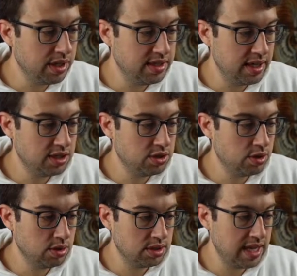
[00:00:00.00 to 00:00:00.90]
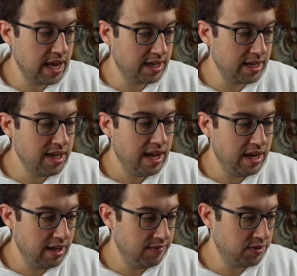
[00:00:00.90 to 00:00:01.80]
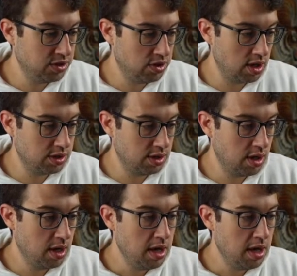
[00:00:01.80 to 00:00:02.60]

industrial tech and infrastructure.